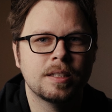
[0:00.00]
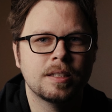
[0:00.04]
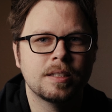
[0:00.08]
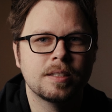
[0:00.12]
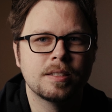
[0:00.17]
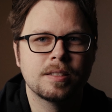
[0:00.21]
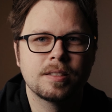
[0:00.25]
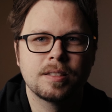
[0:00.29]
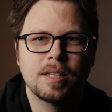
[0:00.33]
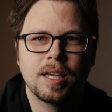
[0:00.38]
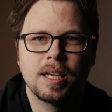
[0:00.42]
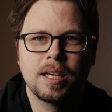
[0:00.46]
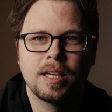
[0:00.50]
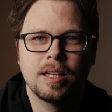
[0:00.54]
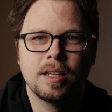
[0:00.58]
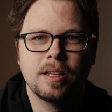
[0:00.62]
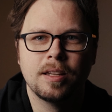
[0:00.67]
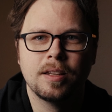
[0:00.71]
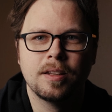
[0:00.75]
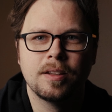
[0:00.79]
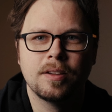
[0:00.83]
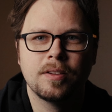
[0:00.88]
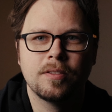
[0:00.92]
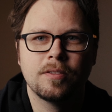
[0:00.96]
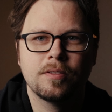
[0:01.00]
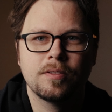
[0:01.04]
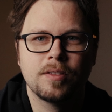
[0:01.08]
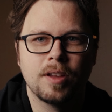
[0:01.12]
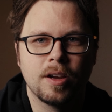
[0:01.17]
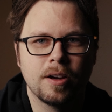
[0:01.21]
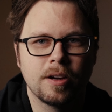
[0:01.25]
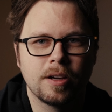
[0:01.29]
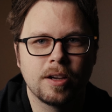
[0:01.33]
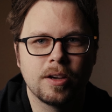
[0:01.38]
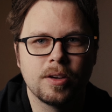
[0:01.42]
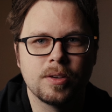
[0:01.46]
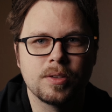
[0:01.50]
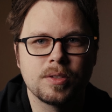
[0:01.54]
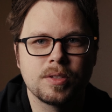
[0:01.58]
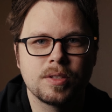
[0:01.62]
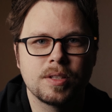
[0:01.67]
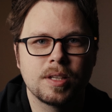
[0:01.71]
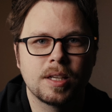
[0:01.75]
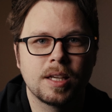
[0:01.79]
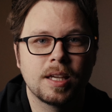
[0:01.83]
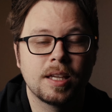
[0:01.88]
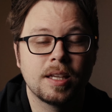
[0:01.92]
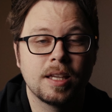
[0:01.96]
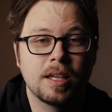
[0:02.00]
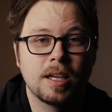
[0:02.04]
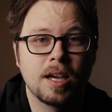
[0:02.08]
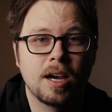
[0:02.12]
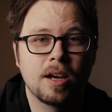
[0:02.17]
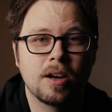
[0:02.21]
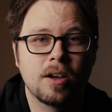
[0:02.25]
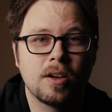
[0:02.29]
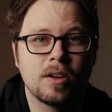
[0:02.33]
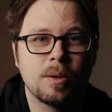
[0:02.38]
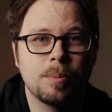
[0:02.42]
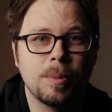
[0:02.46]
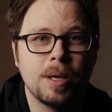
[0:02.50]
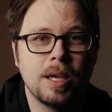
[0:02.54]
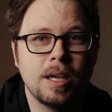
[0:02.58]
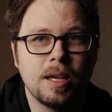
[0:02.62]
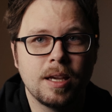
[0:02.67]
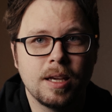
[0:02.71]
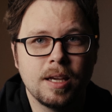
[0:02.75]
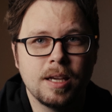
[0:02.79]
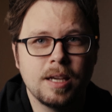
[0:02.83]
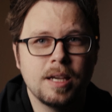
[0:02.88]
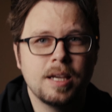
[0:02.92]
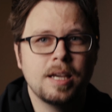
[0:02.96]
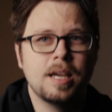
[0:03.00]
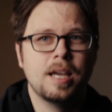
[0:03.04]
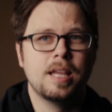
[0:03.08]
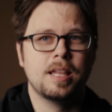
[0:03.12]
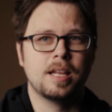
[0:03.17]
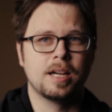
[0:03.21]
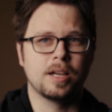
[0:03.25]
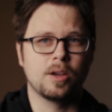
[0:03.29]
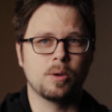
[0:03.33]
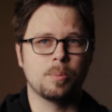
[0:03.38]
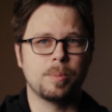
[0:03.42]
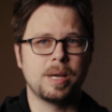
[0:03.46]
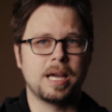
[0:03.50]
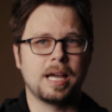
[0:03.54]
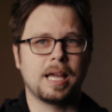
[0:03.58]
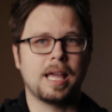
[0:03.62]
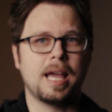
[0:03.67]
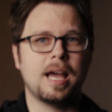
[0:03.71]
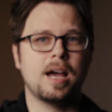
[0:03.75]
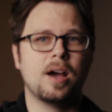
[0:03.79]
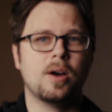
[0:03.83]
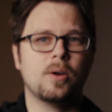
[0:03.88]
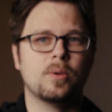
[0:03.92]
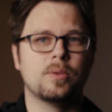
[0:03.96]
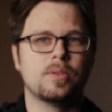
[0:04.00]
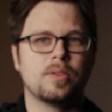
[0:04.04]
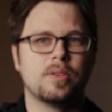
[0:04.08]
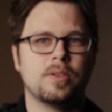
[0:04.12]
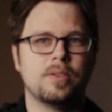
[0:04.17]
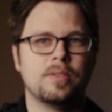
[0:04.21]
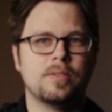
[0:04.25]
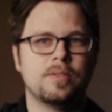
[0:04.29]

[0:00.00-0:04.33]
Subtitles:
it's taken, there it goes. It caught onto me, and then I go back out.